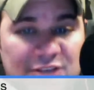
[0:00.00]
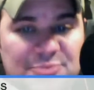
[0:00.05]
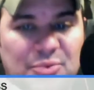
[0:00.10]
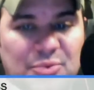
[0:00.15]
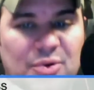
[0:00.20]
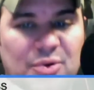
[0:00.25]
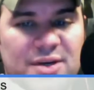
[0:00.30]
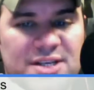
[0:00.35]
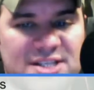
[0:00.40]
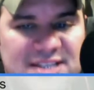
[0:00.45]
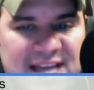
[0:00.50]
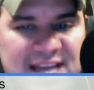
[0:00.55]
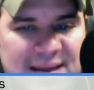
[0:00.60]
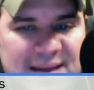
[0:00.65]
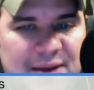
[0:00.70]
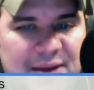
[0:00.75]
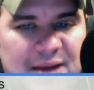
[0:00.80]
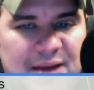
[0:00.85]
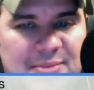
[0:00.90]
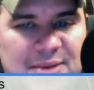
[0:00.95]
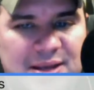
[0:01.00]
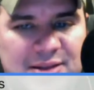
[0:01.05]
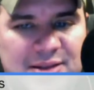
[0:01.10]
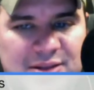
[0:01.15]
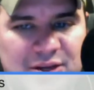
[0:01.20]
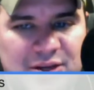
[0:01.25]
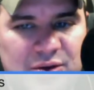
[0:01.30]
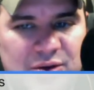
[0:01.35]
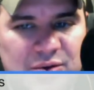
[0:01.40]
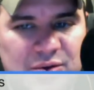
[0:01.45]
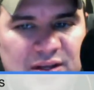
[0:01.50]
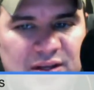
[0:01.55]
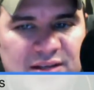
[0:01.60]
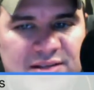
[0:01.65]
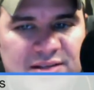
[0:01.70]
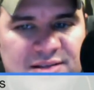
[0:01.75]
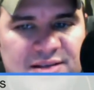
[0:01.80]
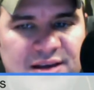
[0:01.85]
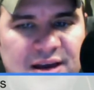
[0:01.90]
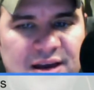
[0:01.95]
Boys, Stand By Me, The
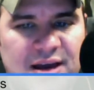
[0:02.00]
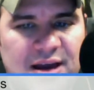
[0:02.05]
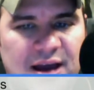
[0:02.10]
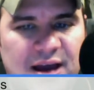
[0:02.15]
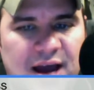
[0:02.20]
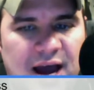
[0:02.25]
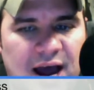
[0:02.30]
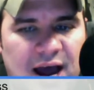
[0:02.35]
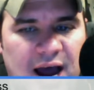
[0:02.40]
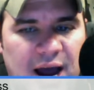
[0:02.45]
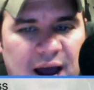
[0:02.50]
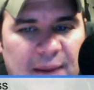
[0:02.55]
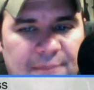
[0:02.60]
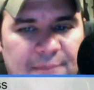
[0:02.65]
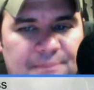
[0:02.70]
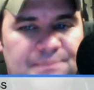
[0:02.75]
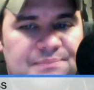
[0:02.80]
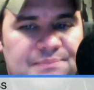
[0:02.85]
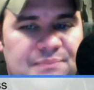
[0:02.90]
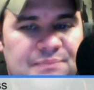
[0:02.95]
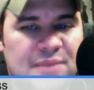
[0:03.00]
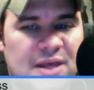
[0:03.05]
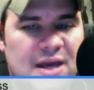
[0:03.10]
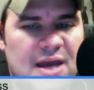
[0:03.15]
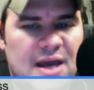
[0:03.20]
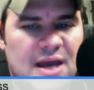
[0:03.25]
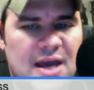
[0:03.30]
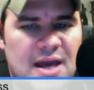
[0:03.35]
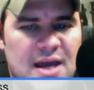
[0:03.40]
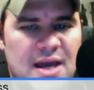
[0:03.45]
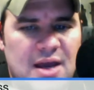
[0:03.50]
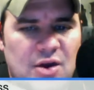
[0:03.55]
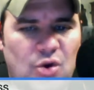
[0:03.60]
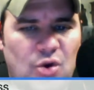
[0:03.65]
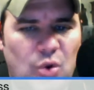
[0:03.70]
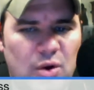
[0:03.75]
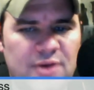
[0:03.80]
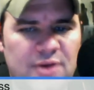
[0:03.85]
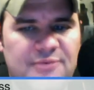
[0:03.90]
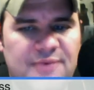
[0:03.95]
Goonies.
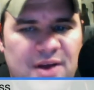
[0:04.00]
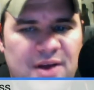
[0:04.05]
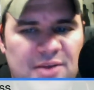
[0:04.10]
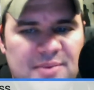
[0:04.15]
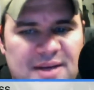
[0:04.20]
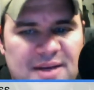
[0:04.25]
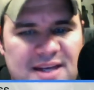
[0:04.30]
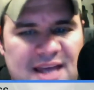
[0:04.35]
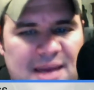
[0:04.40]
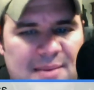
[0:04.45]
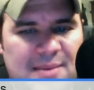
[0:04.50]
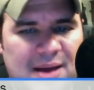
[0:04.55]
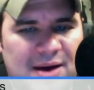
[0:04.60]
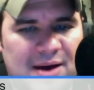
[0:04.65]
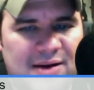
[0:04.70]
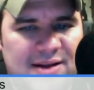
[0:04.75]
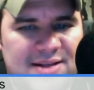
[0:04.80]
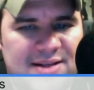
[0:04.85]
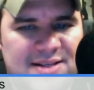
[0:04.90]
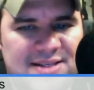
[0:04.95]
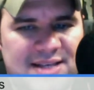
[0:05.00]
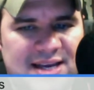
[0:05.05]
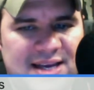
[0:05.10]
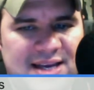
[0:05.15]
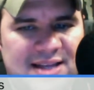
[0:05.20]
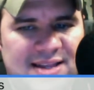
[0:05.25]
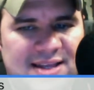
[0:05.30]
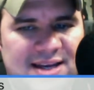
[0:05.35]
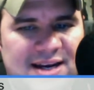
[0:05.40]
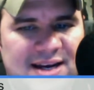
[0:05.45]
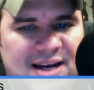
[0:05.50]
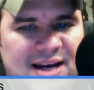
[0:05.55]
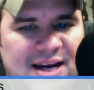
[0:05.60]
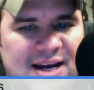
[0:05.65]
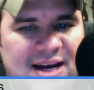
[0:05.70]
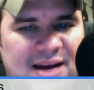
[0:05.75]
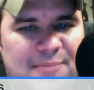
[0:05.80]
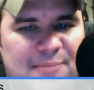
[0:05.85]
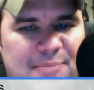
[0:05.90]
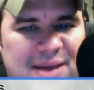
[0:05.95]
Corey Feldman came out and said that
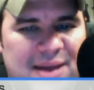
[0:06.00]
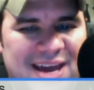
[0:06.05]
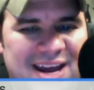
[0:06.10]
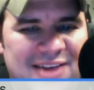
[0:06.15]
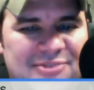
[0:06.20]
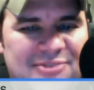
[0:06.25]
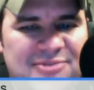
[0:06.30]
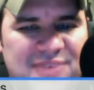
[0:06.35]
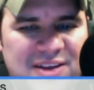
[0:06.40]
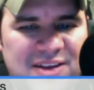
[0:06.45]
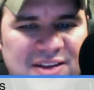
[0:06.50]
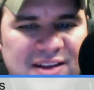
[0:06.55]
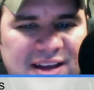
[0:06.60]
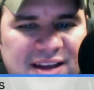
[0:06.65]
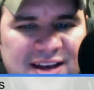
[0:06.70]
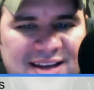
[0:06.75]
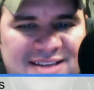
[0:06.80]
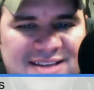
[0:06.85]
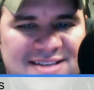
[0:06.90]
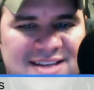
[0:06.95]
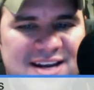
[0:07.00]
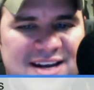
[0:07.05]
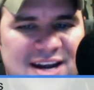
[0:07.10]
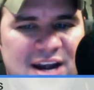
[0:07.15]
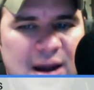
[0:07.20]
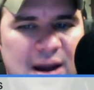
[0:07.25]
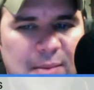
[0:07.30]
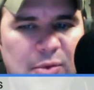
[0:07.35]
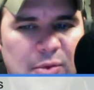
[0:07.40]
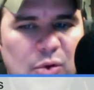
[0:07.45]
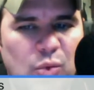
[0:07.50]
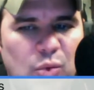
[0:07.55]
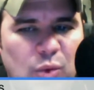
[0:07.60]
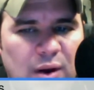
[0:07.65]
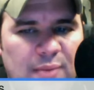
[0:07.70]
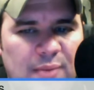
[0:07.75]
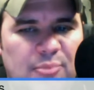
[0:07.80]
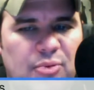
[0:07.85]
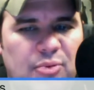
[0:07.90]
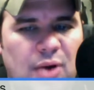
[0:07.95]
pedophilia is the
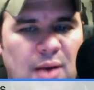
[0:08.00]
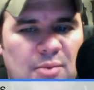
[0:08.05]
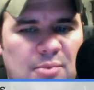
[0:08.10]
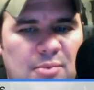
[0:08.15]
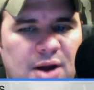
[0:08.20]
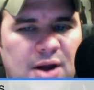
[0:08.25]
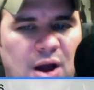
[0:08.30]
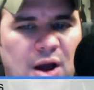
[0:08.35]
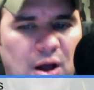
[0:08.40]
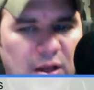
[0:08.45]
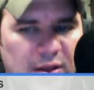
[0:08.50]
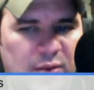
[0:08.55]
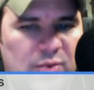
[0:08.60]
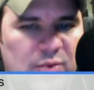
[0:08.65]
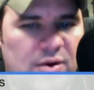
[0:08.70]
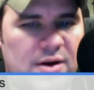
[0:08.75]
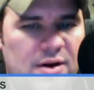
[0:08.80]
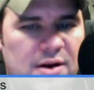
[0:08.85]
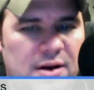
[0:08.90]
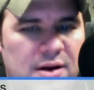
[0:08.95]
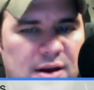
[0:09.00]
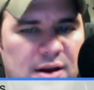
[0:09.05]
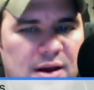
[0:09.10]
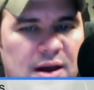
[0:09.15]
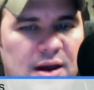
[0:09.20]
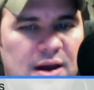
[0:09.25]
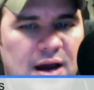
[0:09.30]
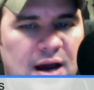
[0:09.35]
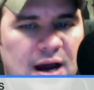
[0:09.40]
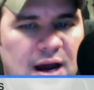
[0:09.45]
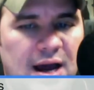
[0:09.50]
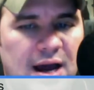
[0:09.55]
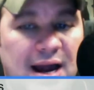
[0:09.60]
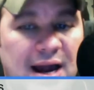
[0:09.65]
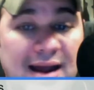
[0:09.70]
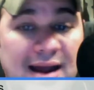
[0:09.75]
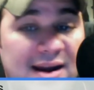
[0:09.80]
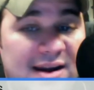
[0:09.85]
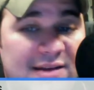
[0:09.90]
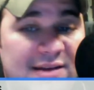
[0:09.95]
#1 problem in Hollywood. And
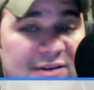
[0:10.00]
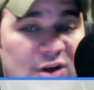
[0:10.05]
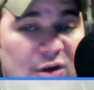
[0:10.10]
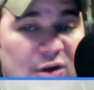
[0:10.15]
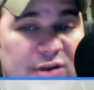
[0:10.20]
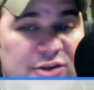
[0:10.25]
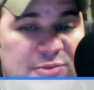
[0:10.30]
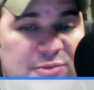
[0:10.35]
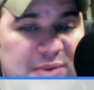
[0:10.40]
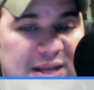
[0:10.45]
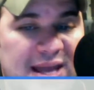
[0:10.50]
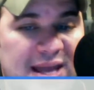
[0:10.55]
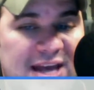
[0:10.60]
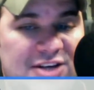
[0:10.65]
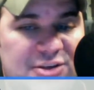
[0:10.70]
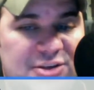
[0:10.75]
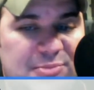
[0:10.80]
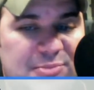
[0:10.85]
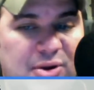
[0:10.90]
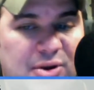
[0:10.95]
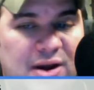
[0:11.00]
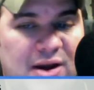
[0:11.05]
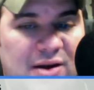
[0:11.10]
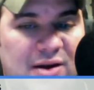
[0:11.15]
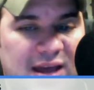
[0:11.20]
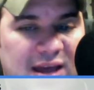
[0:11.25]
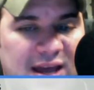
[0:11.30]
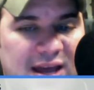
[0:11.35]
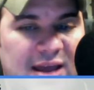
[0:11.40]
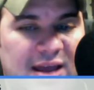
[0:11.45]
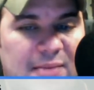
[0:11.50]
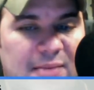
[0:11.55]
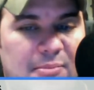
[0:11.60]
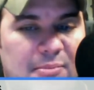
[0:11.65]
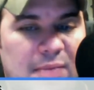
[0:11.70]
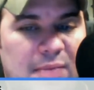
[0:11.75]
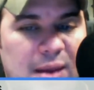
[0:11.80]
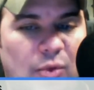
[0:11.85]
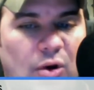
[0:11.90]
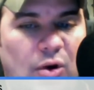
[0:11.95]
I didn't even know this, but he actually put out a
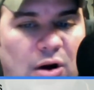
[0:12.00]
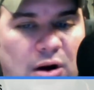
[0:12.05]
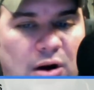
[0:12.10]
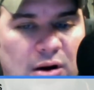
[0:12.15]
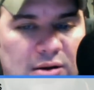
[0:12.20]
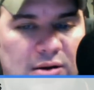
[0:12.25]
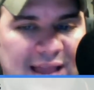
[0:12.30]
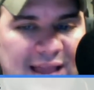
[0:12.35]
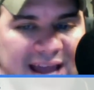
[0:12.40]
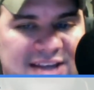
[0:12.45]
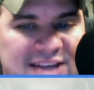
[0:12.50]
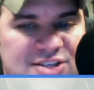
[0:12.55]
memoir last